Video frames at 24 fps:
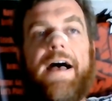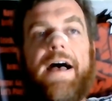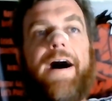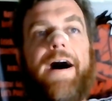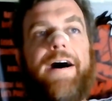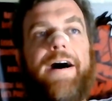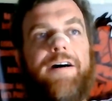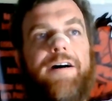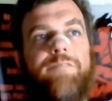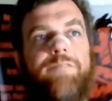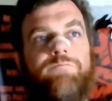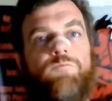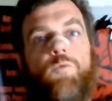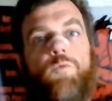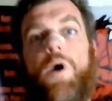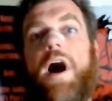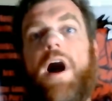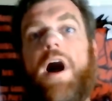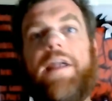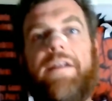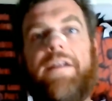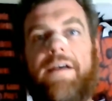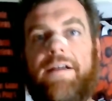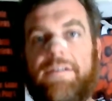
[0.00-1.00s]
Um,
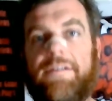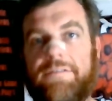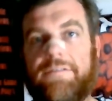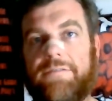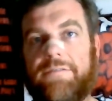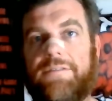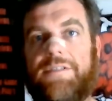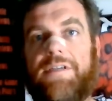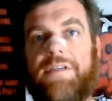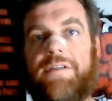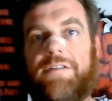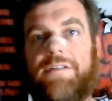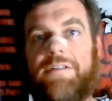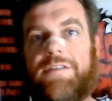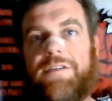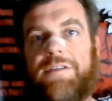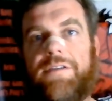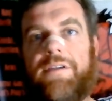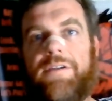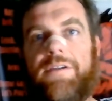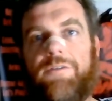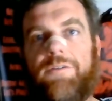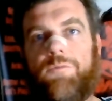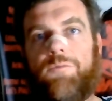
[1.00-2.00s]
Wanda, to,
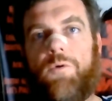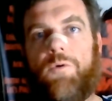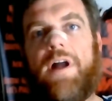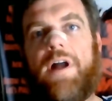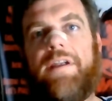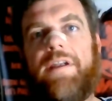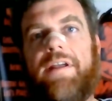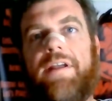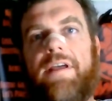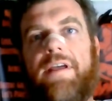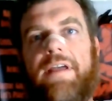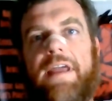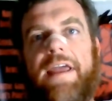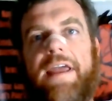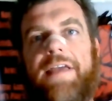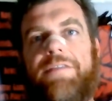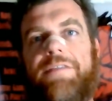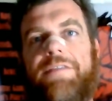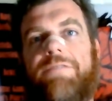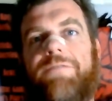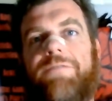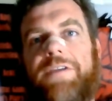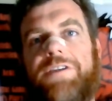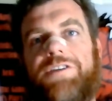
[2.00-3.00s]
to Wanda
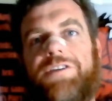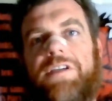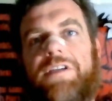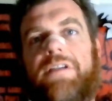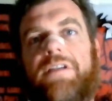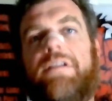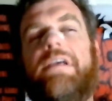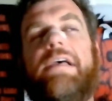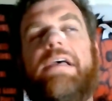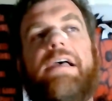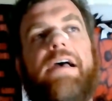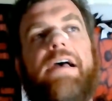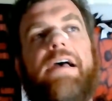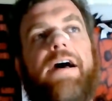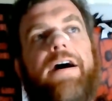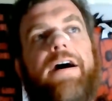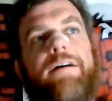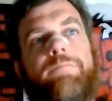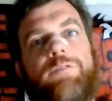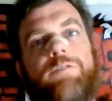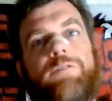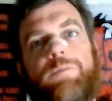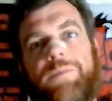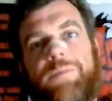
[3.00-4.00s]
and Vision,
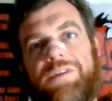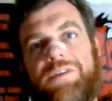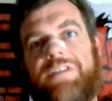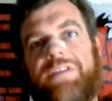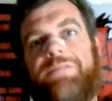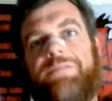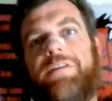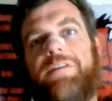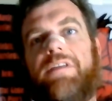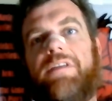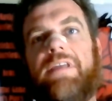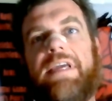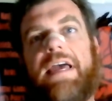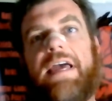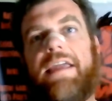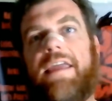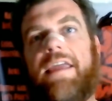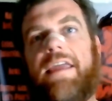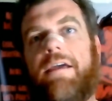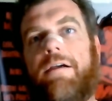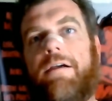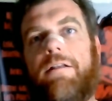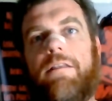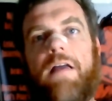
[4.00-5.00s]
um, specifically, I
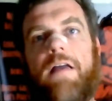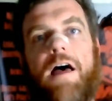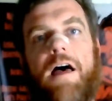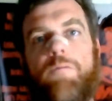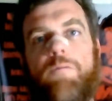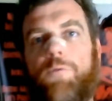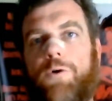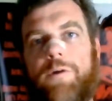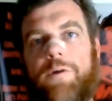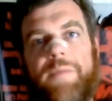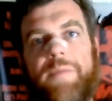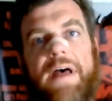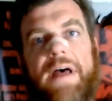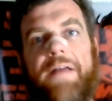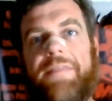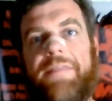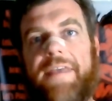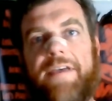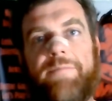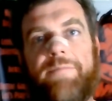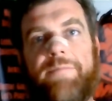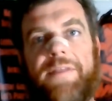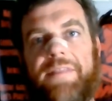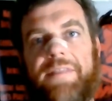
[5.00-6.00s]
cared a lot more about
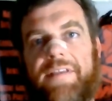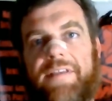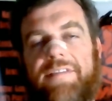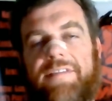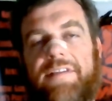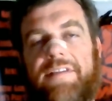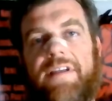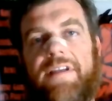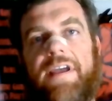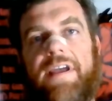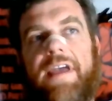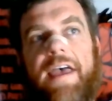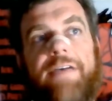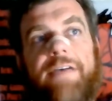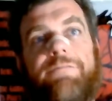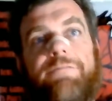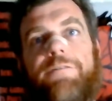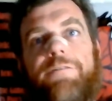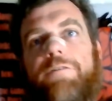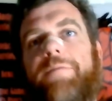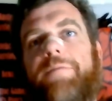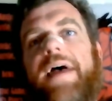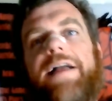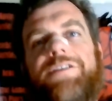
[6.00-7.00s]
them in this than I
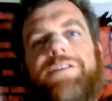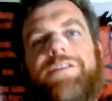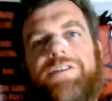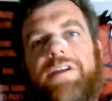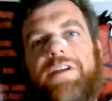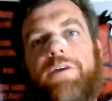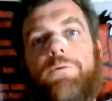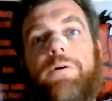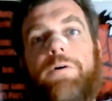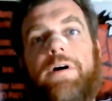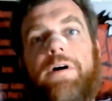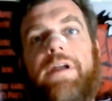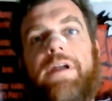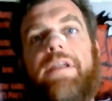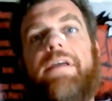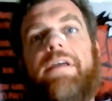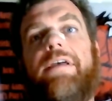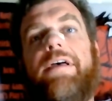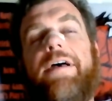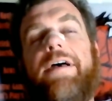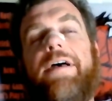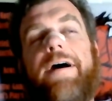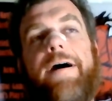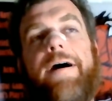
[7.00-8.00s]
ever imagined I would.
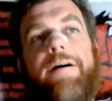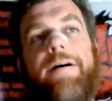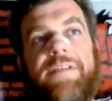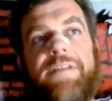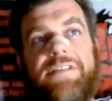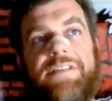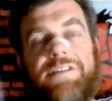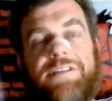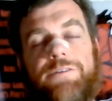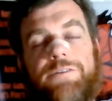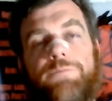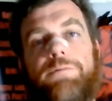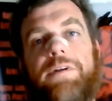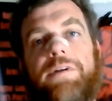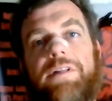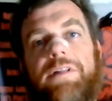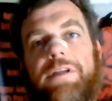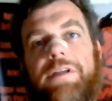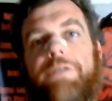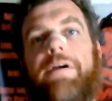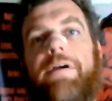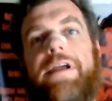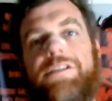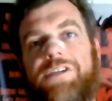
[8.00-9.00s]
Um, they did a
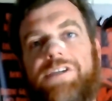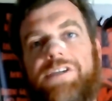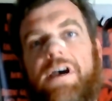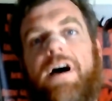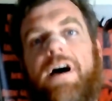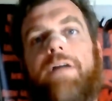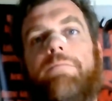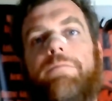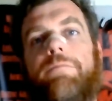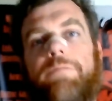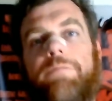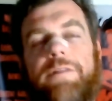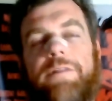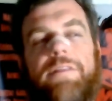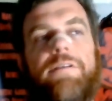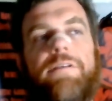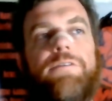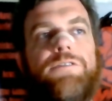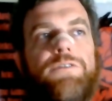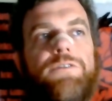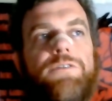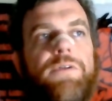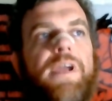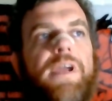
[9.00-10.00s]
really great job with
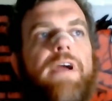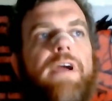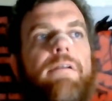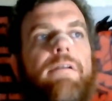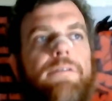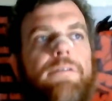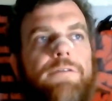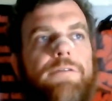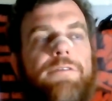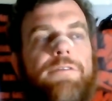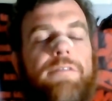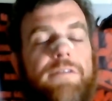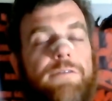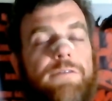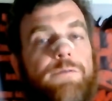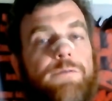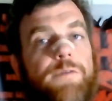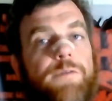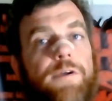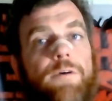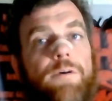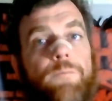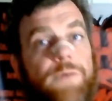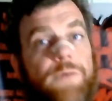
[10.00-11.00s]
those two characters in this
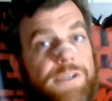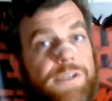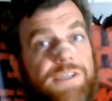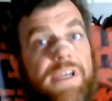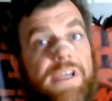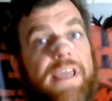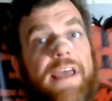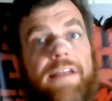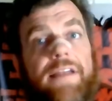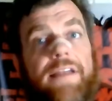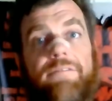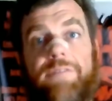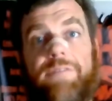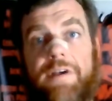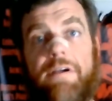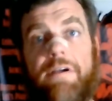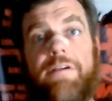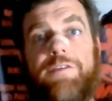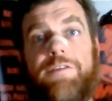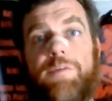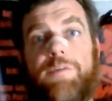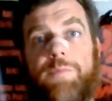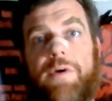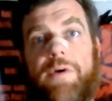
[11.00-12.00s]
film, which again,
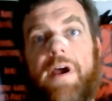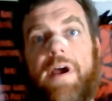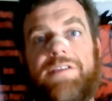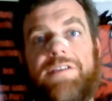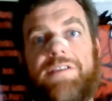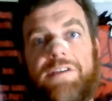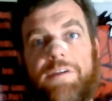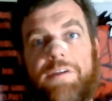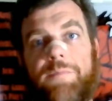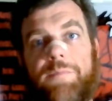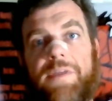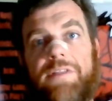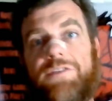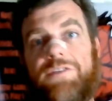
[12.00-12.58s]
very surprising to me.